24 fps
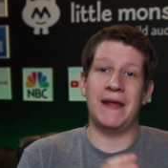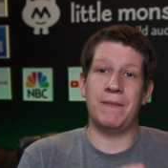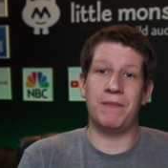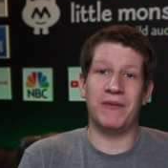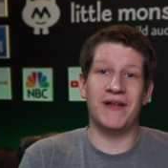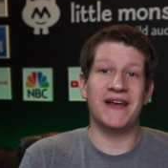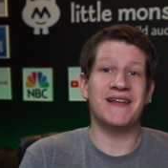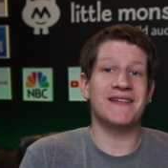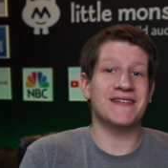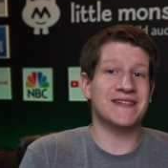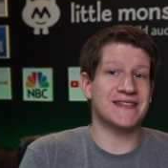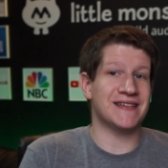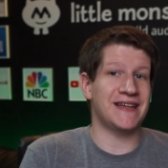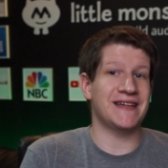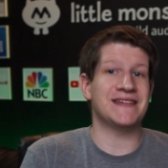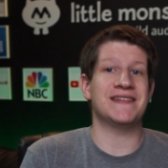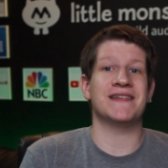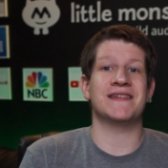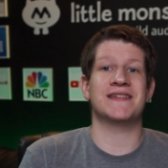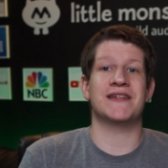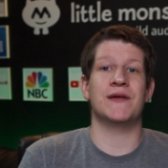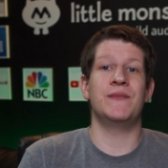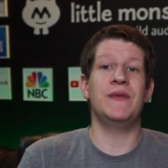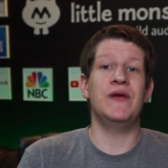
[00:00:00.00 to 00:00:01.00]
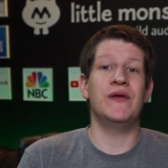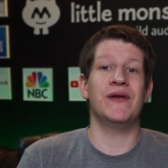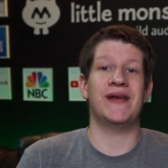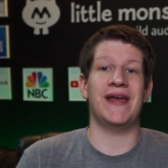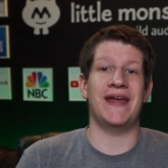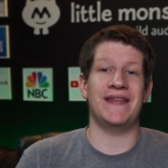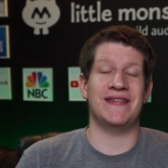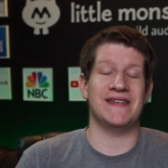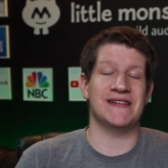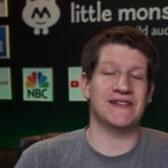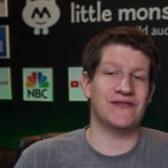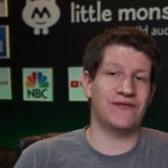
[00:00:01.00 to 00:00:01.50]
a playlist lets us
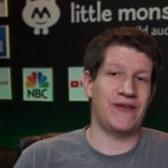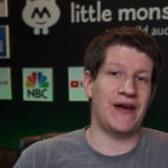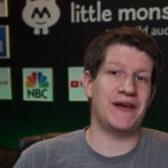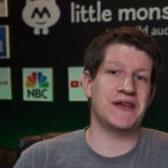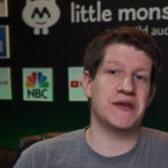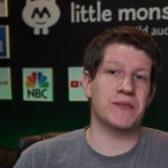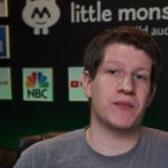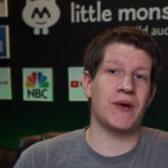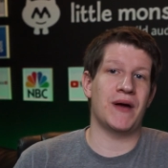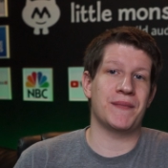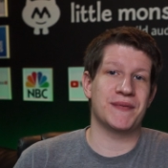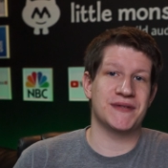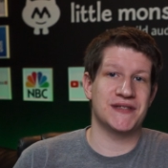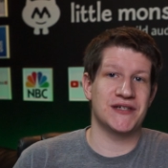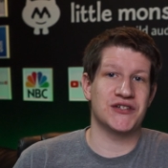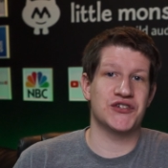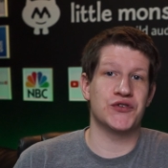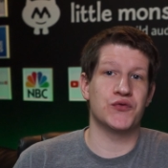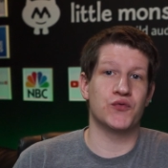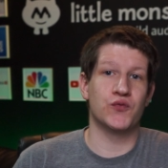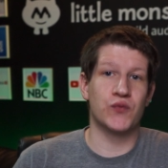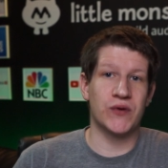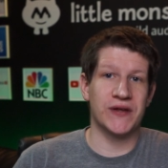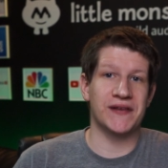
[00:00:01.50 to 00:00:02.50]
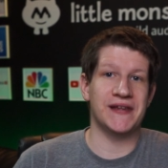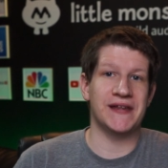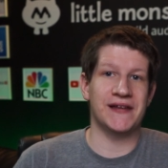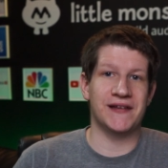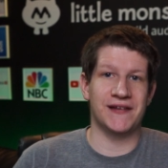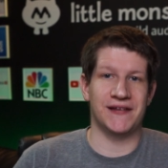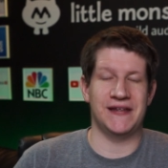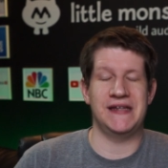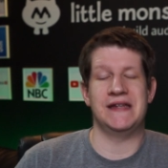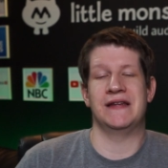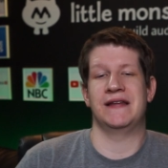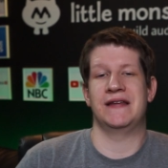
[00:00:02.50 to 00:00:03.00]
communicate this value proposition really
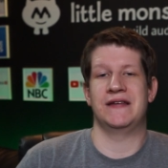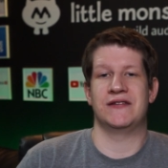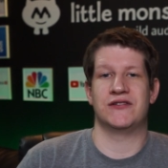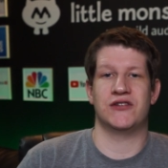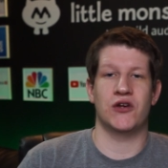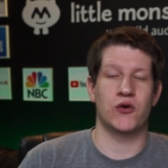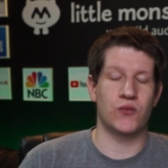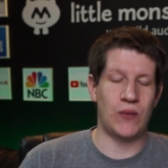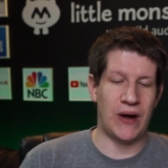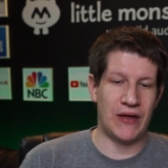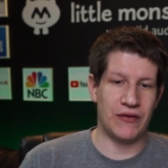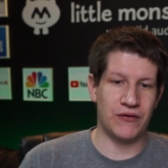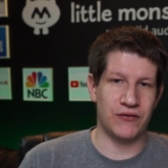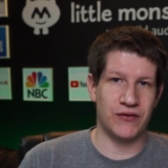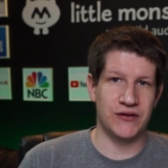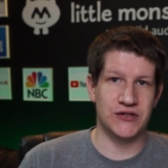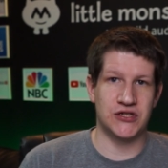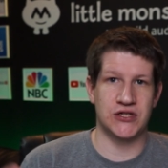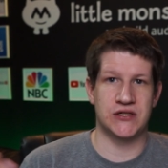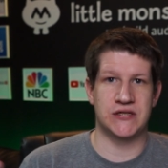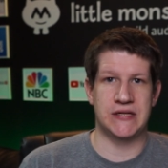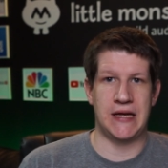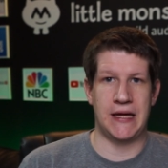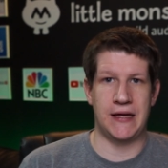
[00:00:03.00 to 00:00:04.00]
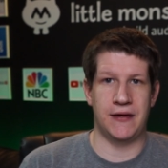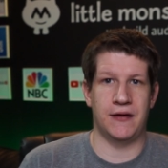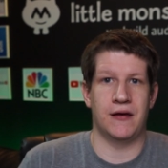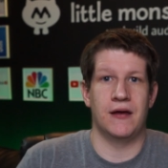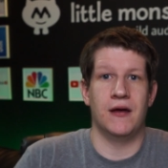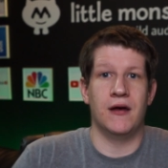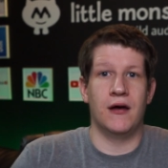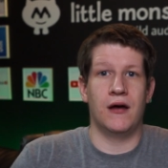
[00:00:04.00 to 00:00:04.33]
cleanly. So rather than just saying